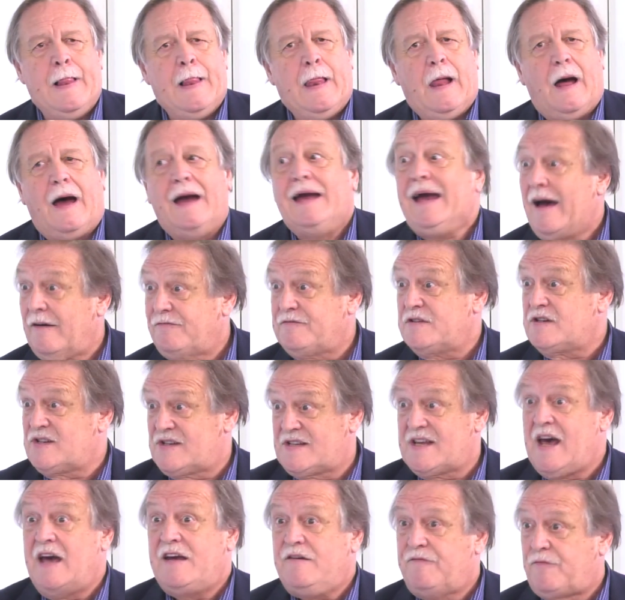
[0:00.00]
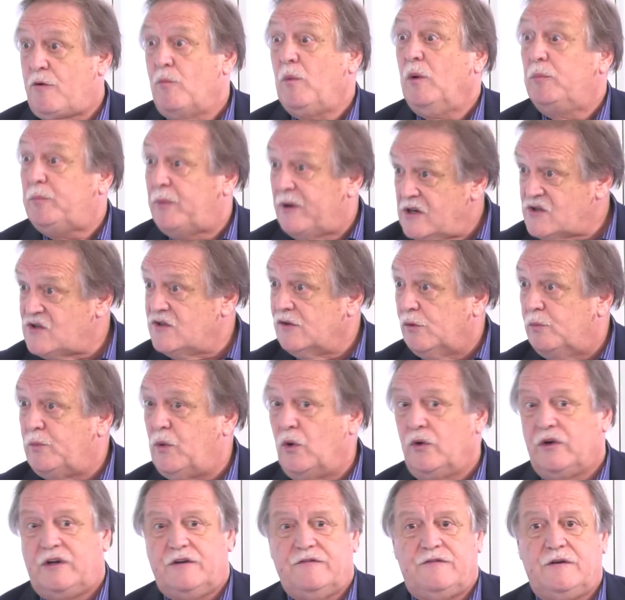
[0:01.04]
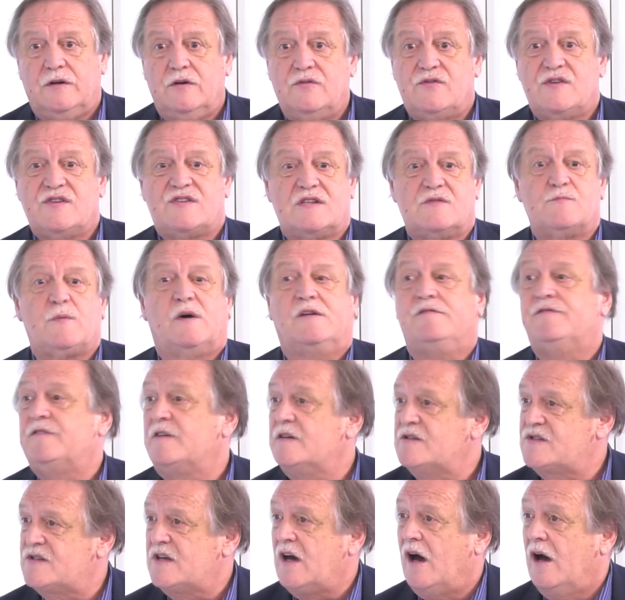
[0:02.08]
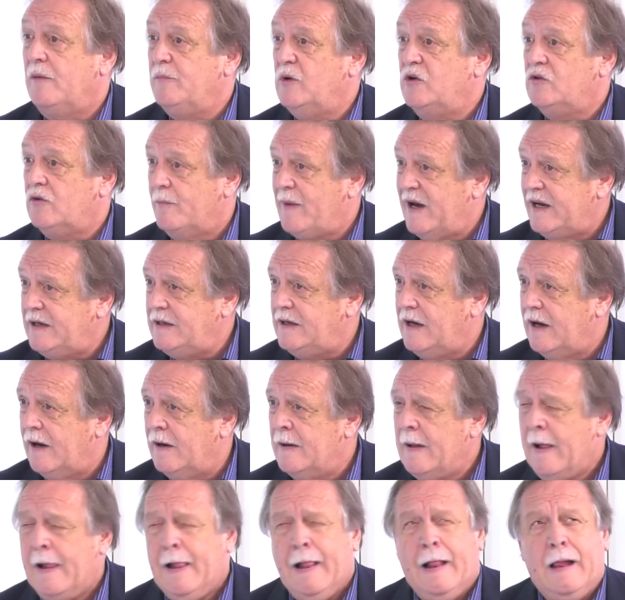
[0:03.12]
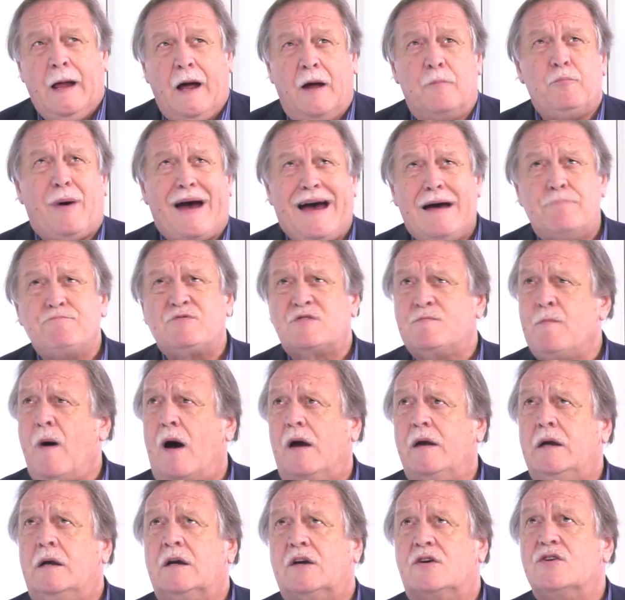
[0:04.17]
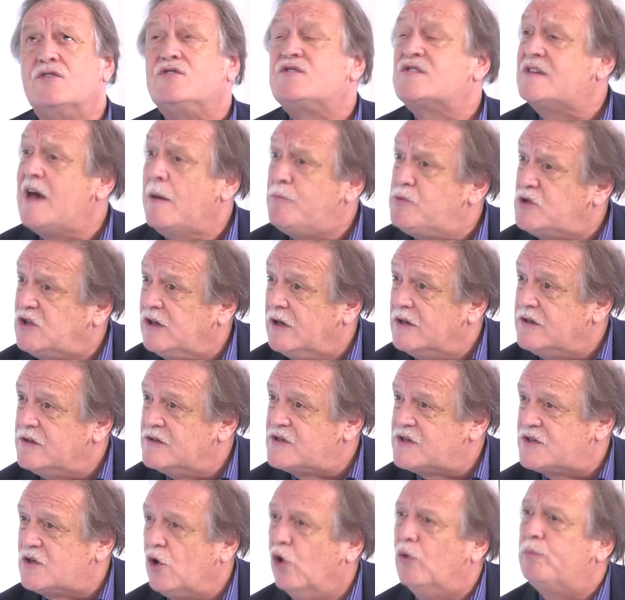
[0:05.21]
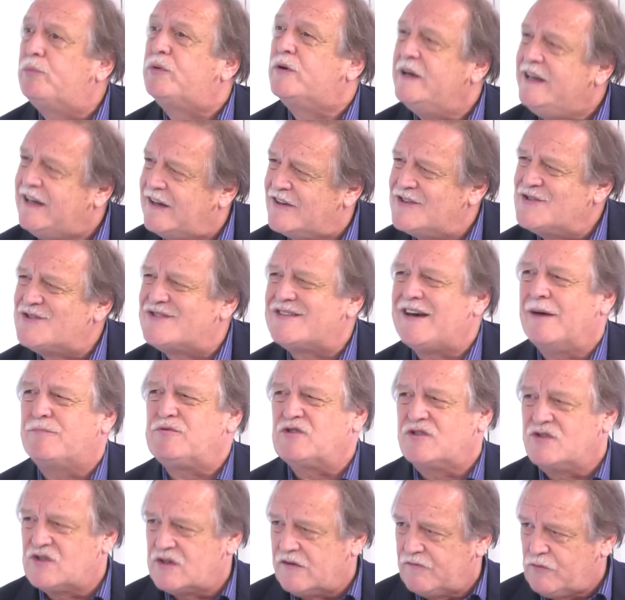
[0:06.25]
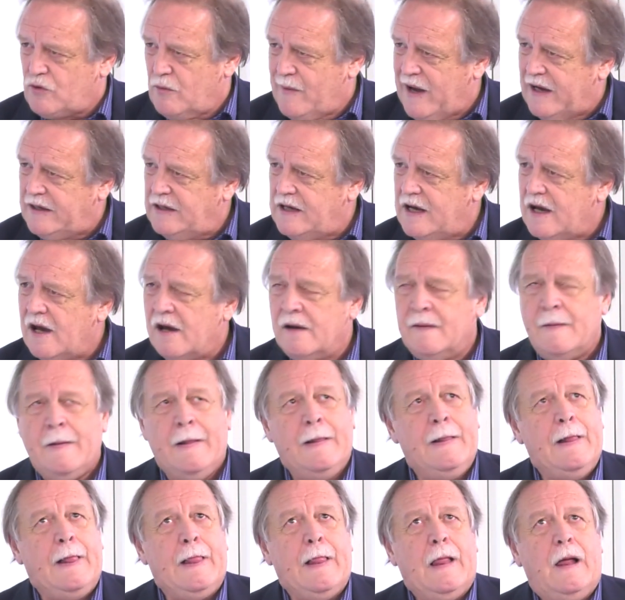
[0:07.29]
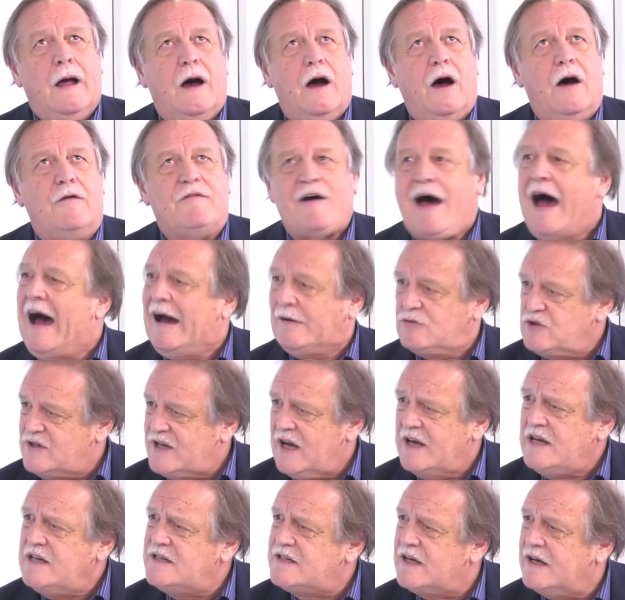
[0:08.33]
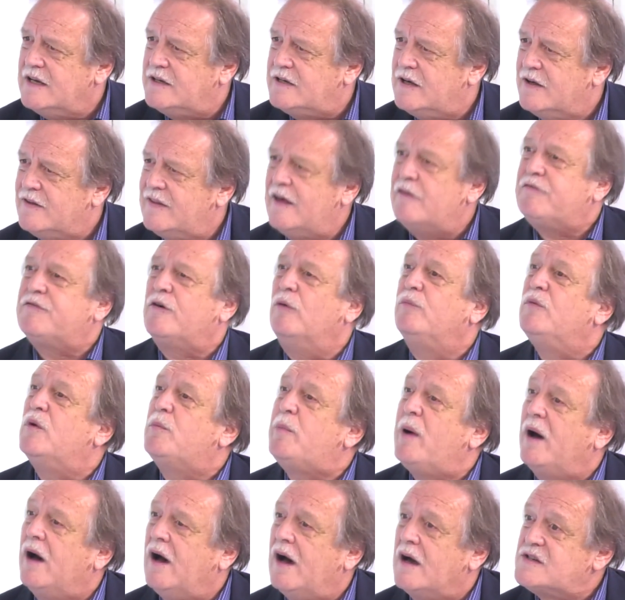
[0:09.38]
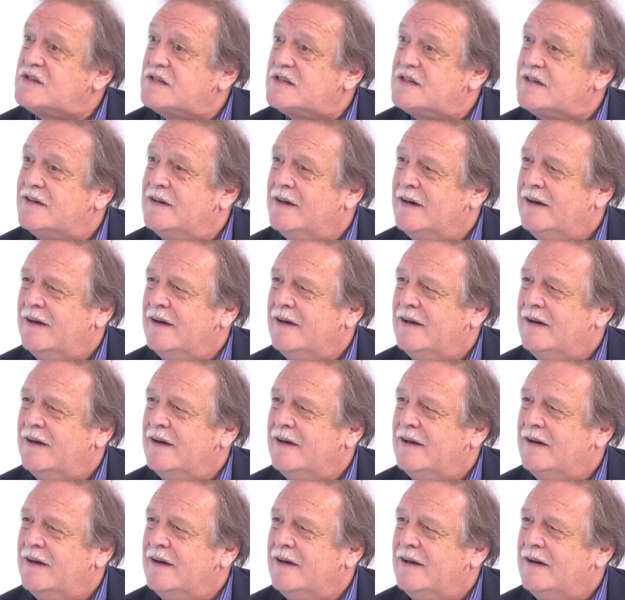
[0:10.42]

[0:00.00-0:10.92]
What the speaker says: I have to say, from a personal point of view, this is my first time in Romania, and perhaps my conceptions or preconceptions of Romania are outdated. They're from the past.